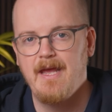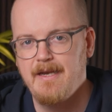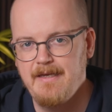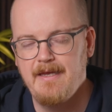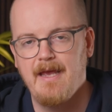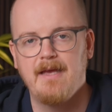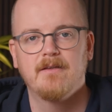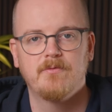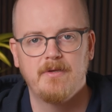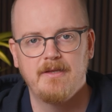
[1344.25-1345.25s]
any
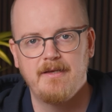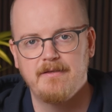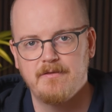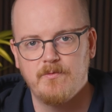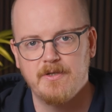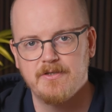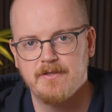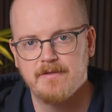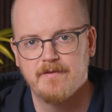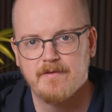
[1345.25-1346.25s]
Hegel-related
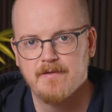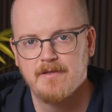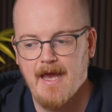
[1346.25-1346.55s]
questions.